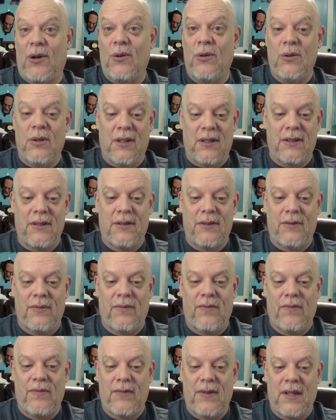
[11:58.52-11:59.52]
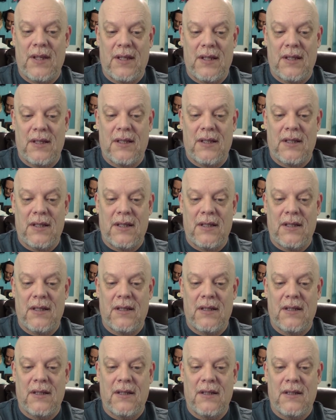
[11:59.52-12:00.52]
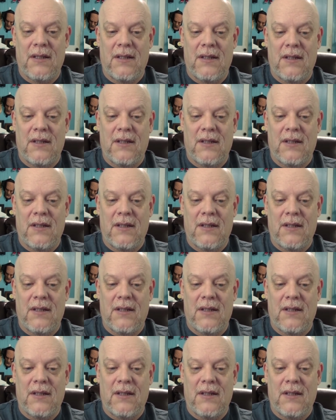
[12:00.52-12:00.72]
and were forced to relocate to the